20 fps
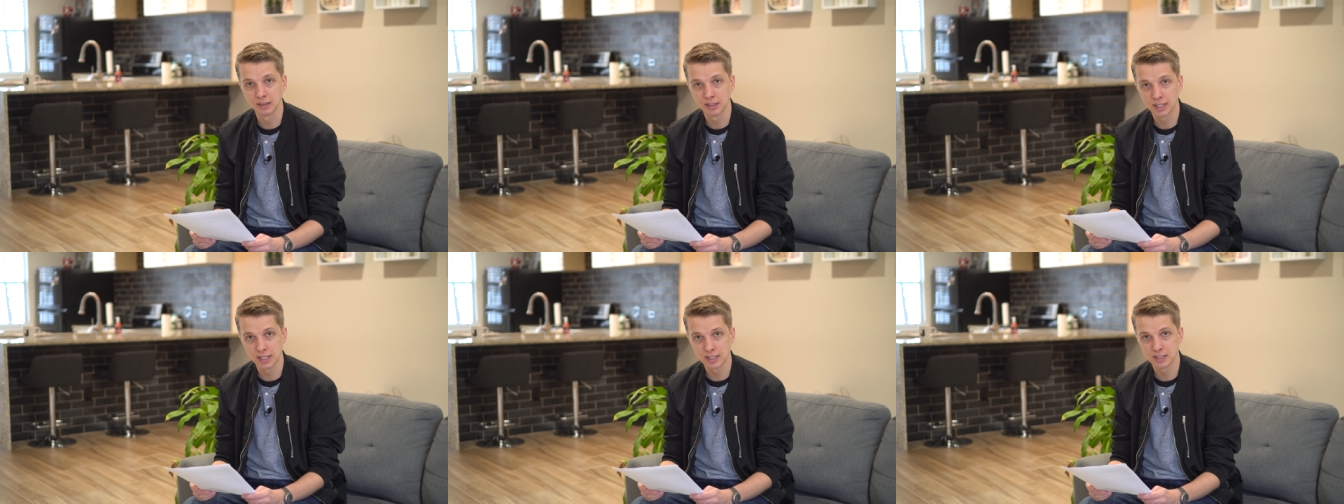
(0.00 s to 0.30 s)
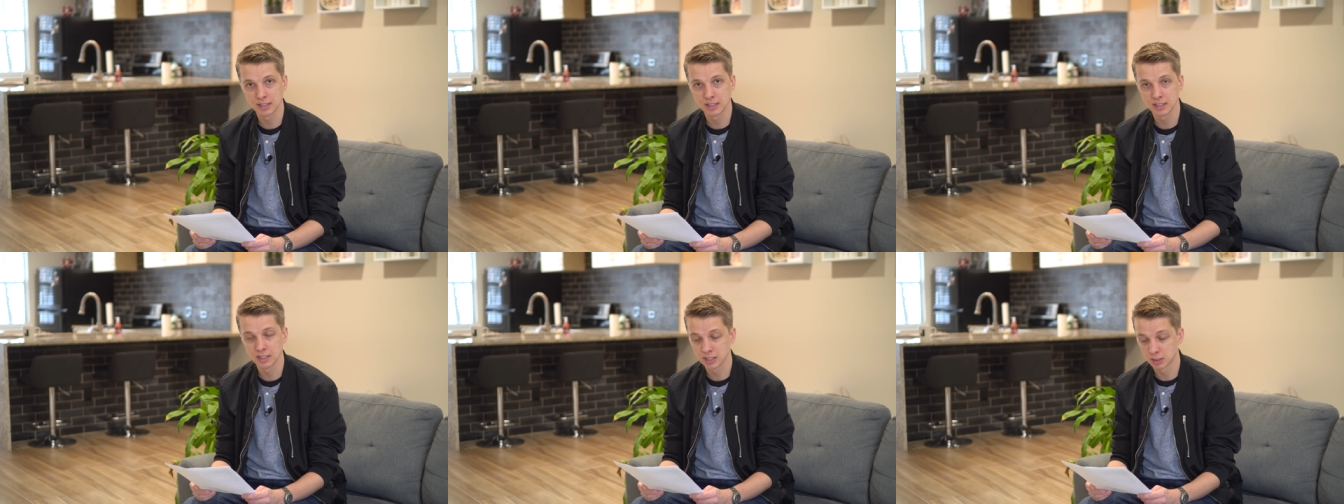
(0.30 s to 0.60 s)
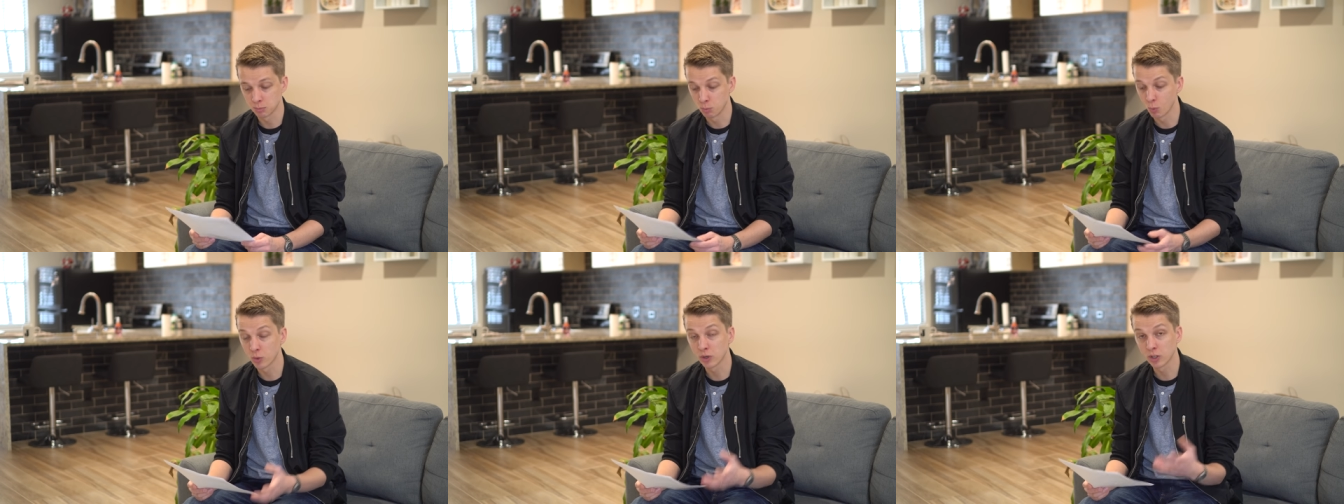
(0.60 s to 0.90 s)

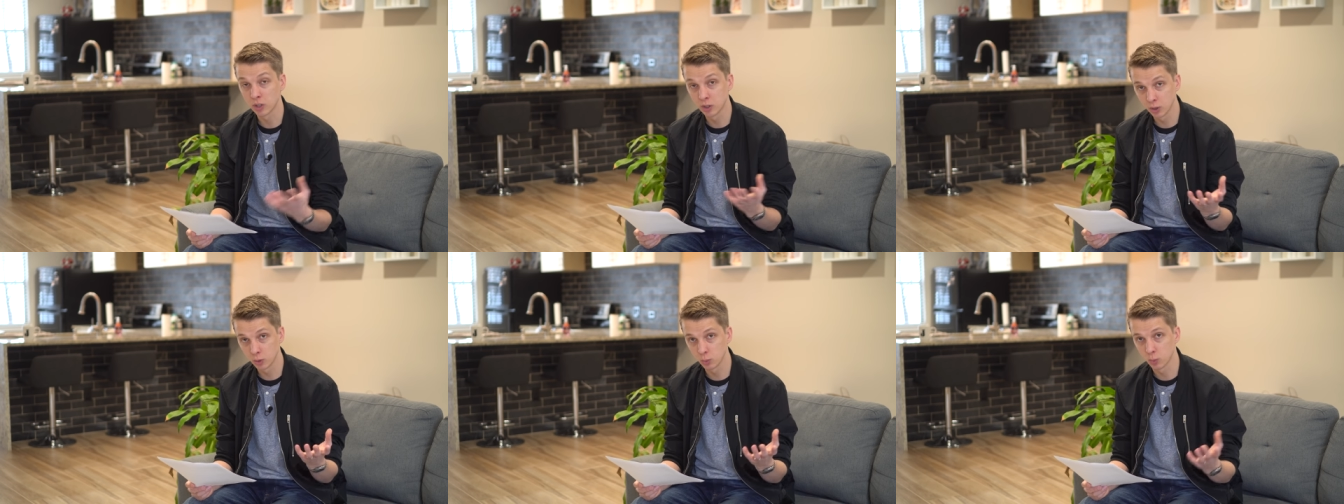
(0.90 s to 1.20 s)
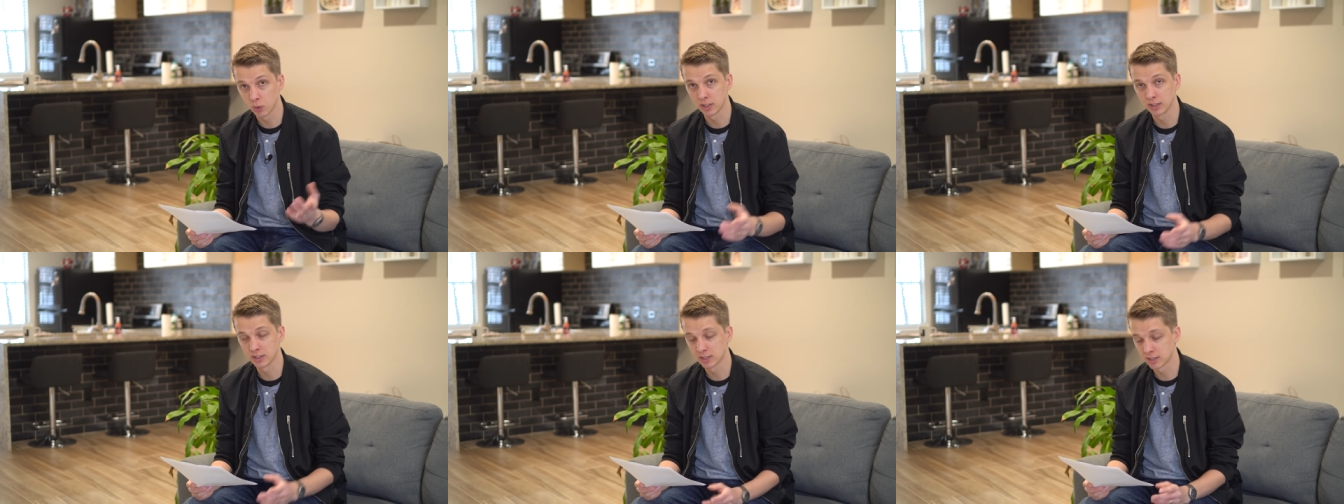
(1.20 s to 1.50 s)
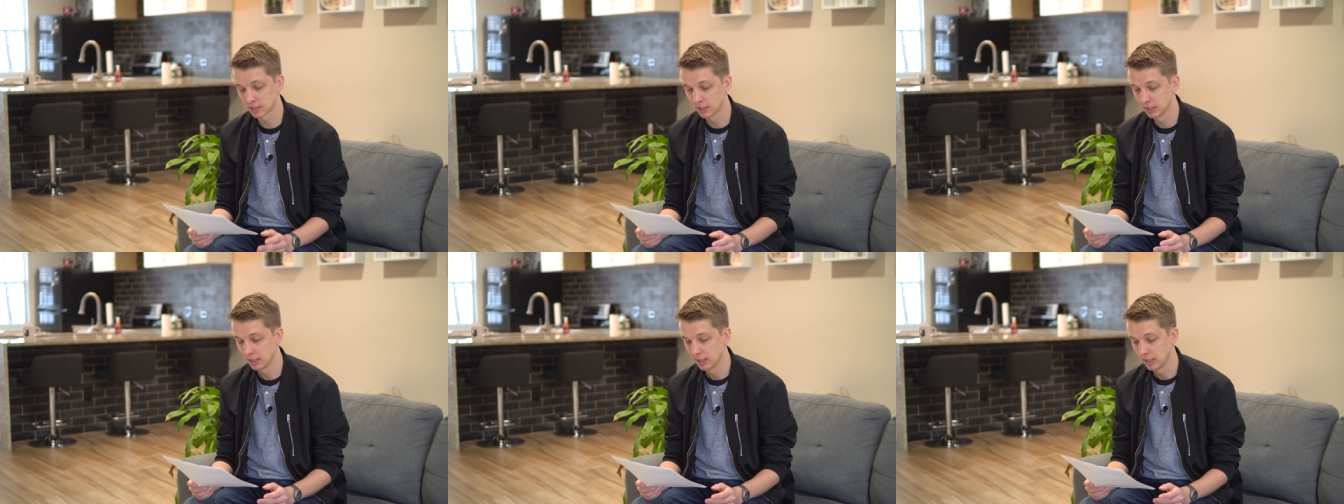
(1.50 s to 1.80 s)
lenses, more good
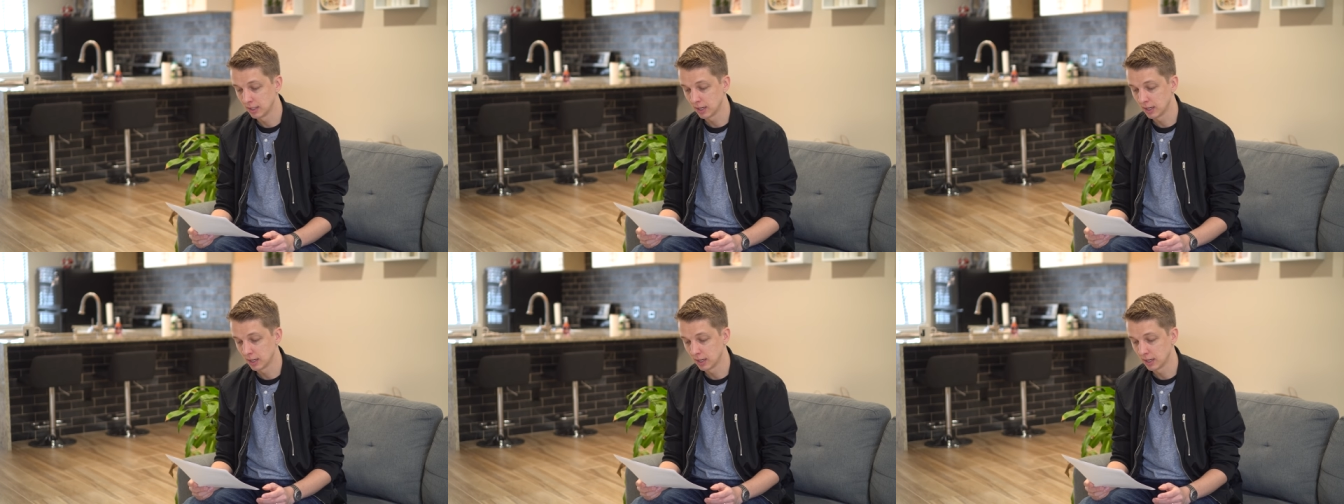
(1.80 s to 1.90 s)
ones,